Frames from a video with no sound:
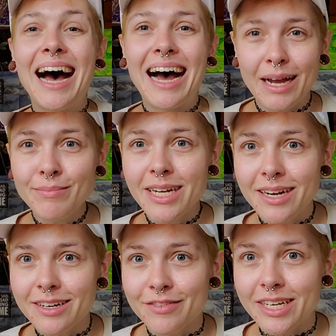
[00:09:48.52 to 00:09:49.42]
I'm
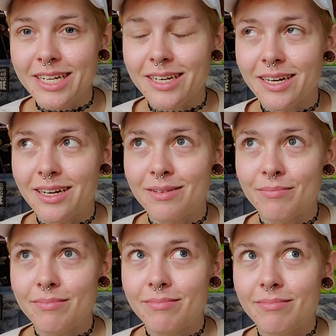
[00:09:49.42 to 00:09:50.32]
tired of getting
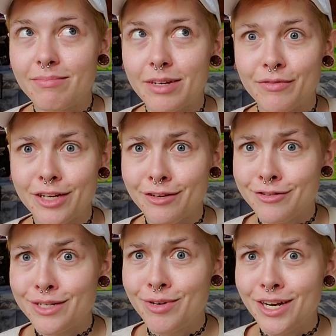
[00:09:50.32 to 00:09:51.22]
my
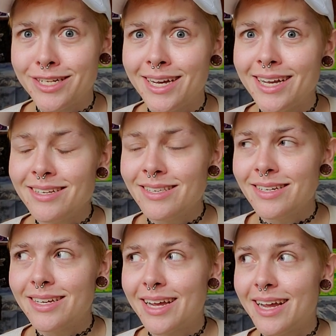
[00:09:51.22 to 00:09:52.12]
videos
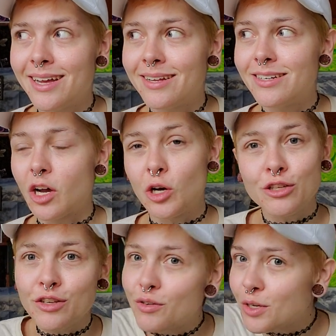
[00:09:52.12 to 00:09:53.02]
demonetized, and
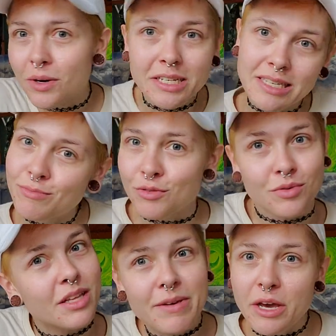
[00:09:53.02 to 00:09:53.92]
also you all seem to
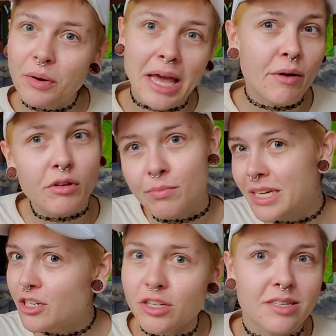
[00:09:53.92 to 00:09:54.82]
really be okay with
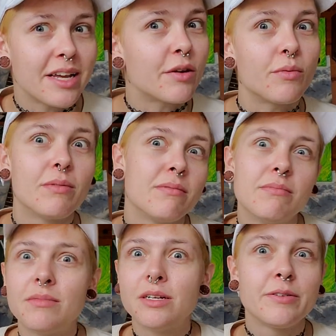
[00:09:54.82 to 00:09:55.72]
me just, like,
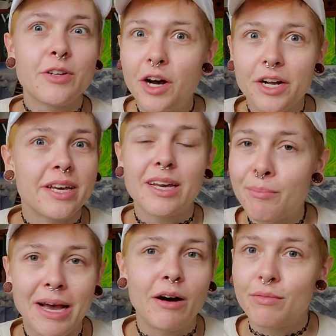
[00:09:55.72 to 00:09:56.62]
talking
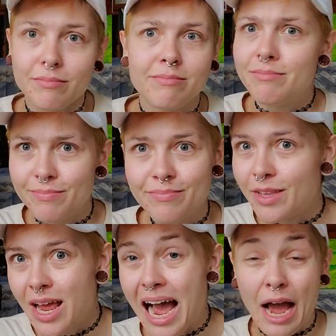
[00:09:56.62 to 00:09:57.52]
about,
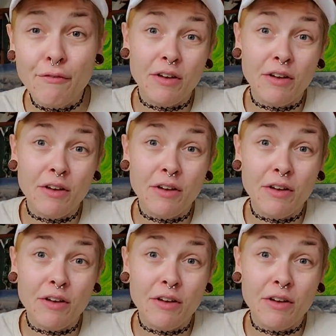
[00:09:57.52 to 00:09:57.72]
I